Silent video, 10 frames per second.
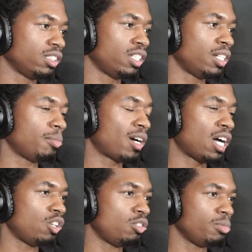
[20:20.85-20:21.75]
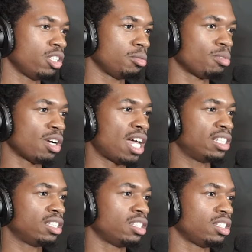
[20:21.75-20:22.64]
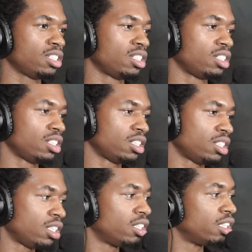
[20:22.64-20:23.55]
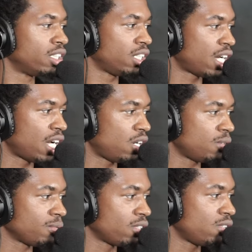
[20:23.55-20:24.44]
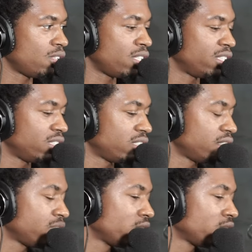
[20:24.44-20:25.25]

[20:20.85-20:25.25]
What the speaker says: Yeah, High Hope Enterprises, High Hope Recordings.